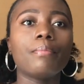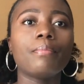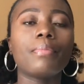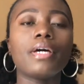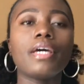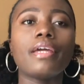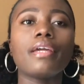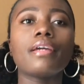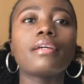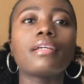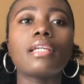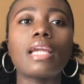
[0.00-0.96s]
But
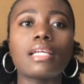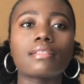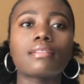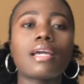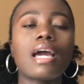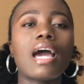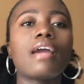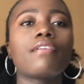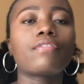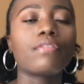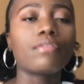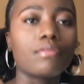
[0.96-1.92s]
yes,
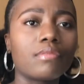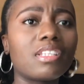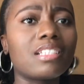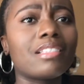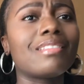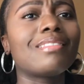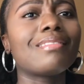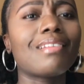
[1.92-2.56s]
this is